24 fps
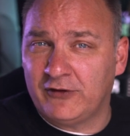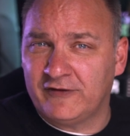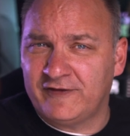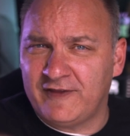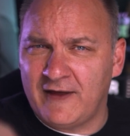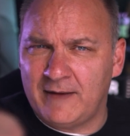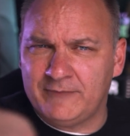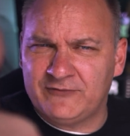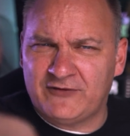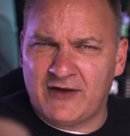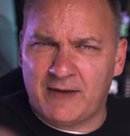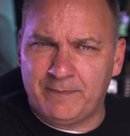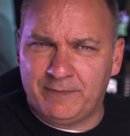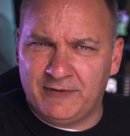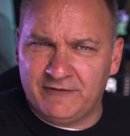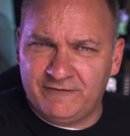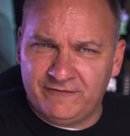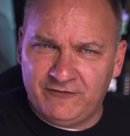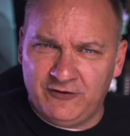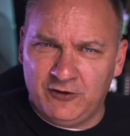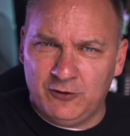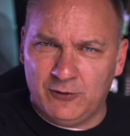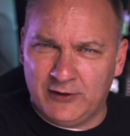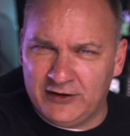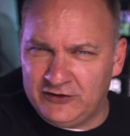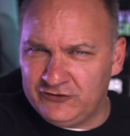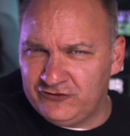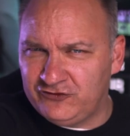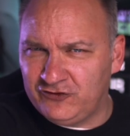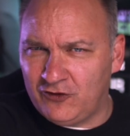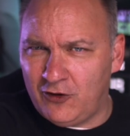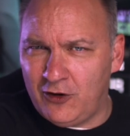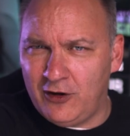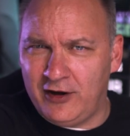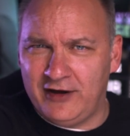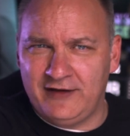a thumbs up if you
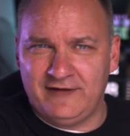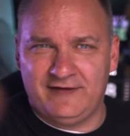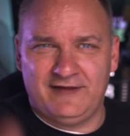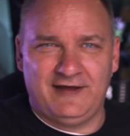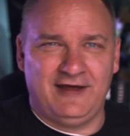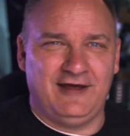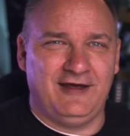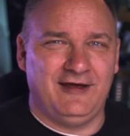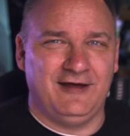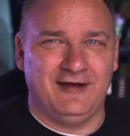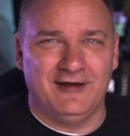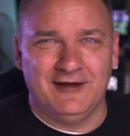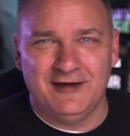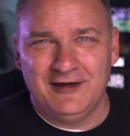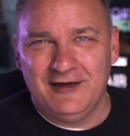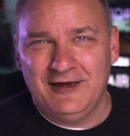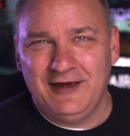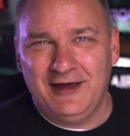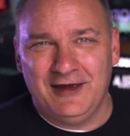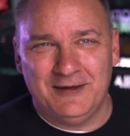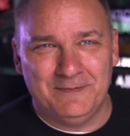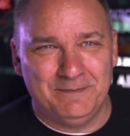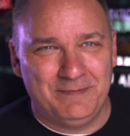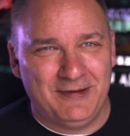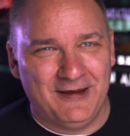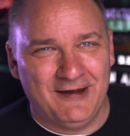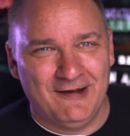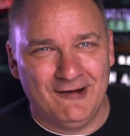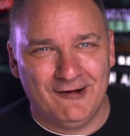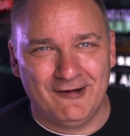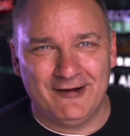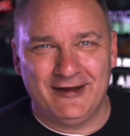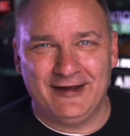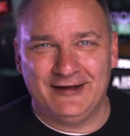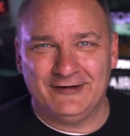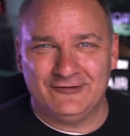enjoyed the
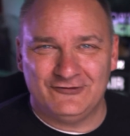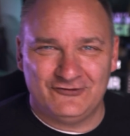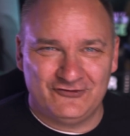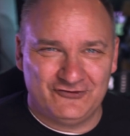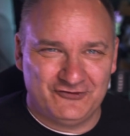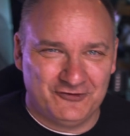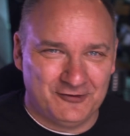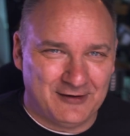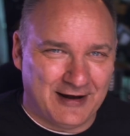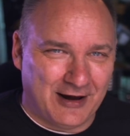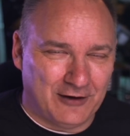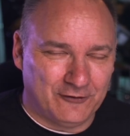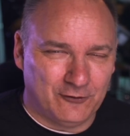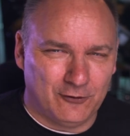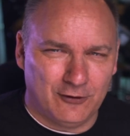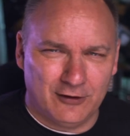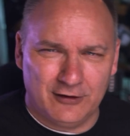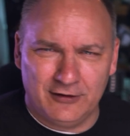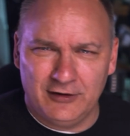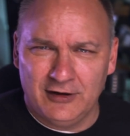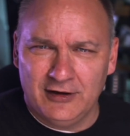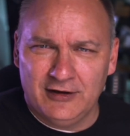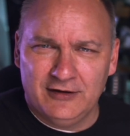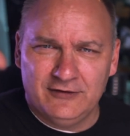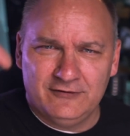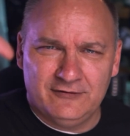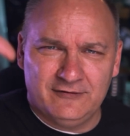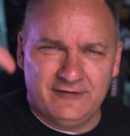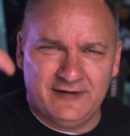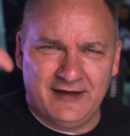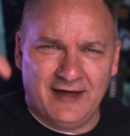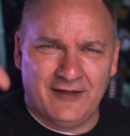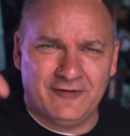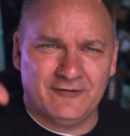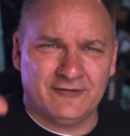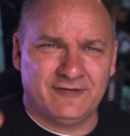Empyrean Shootout, or do
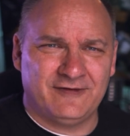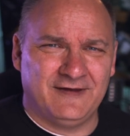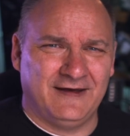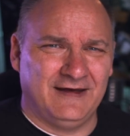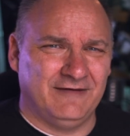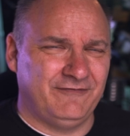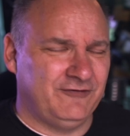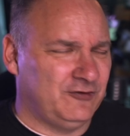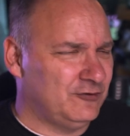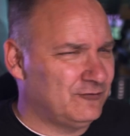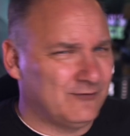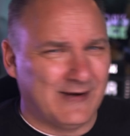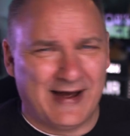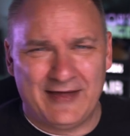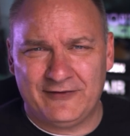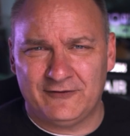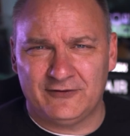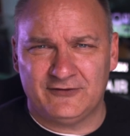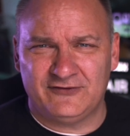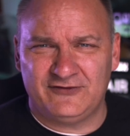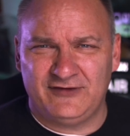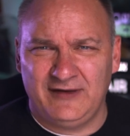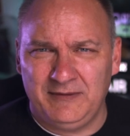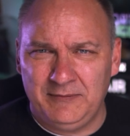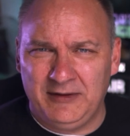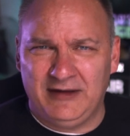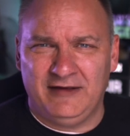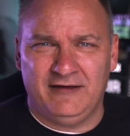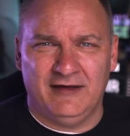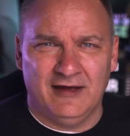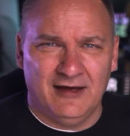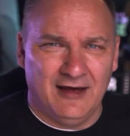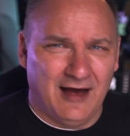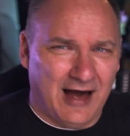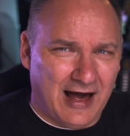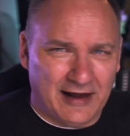the other thing if you'd rather see me
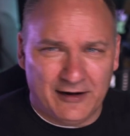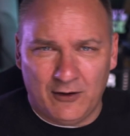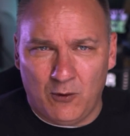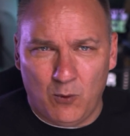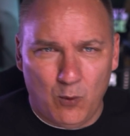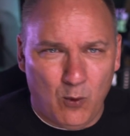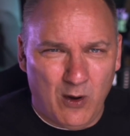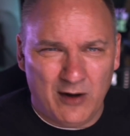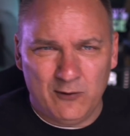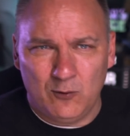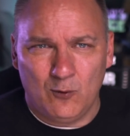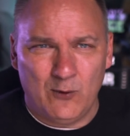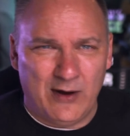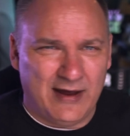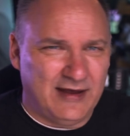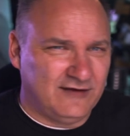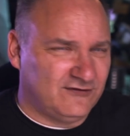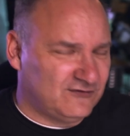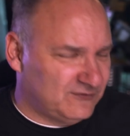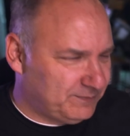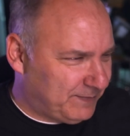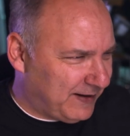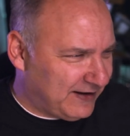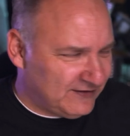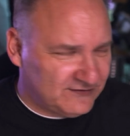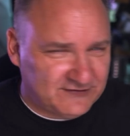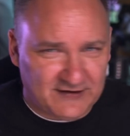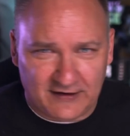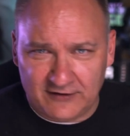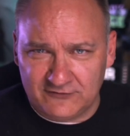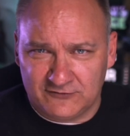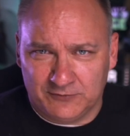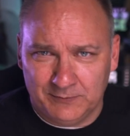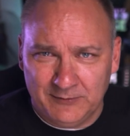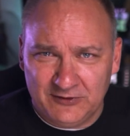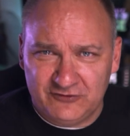on a one-way
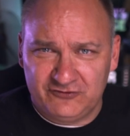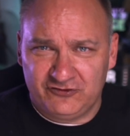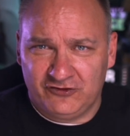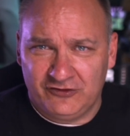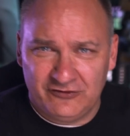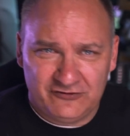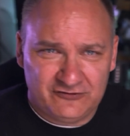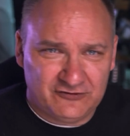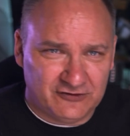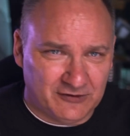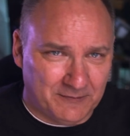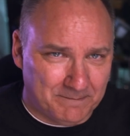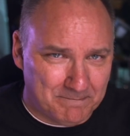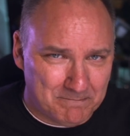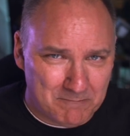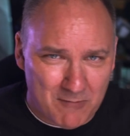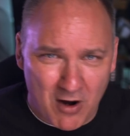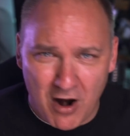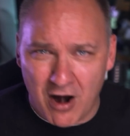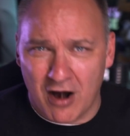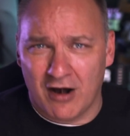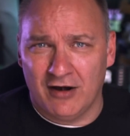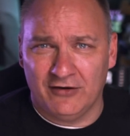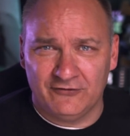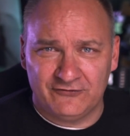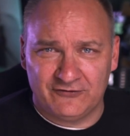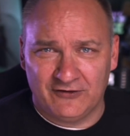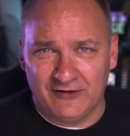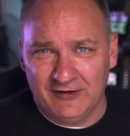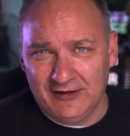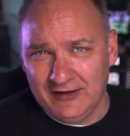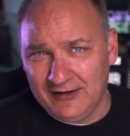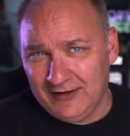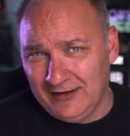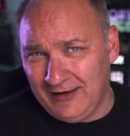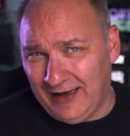SpaceX mission to Mars.
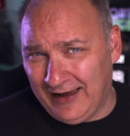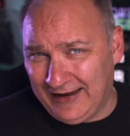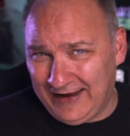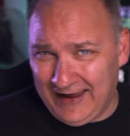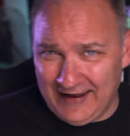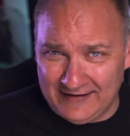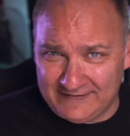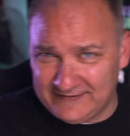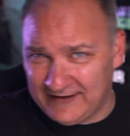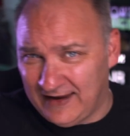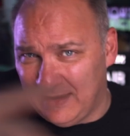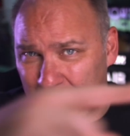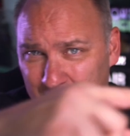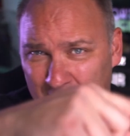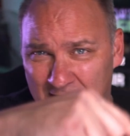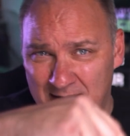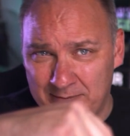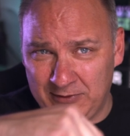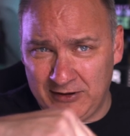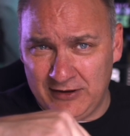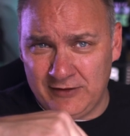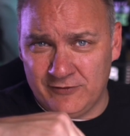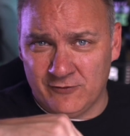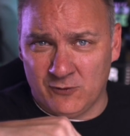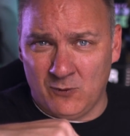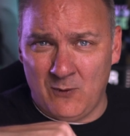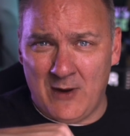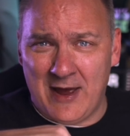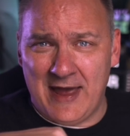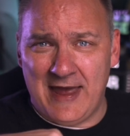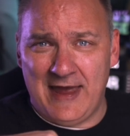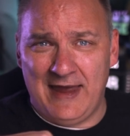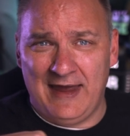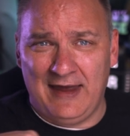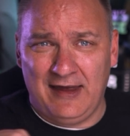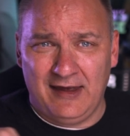I can't say I blame you either
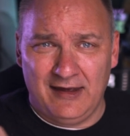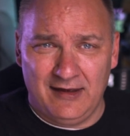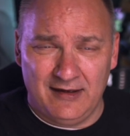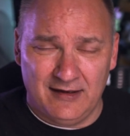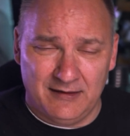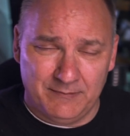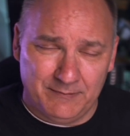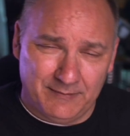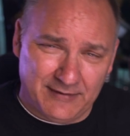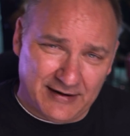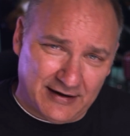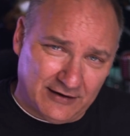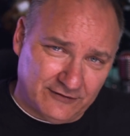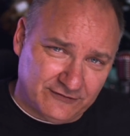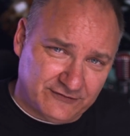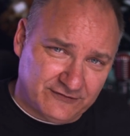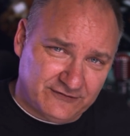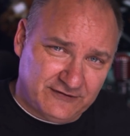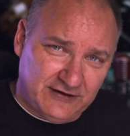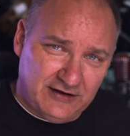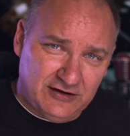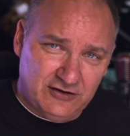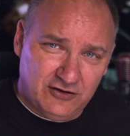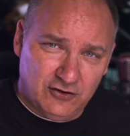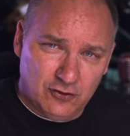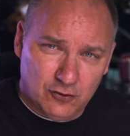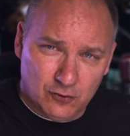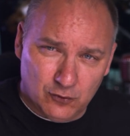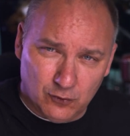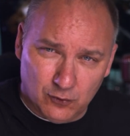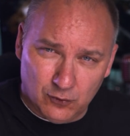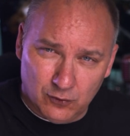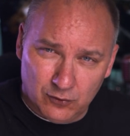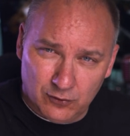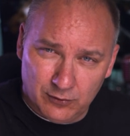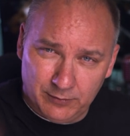way, but I'll see you
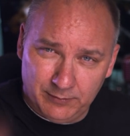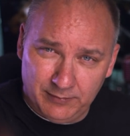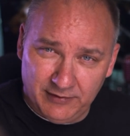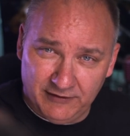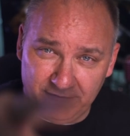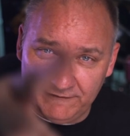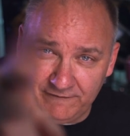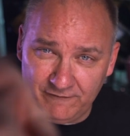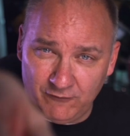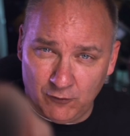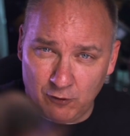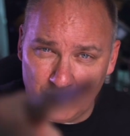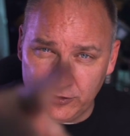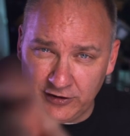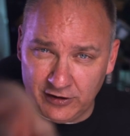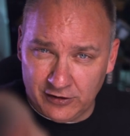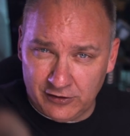before you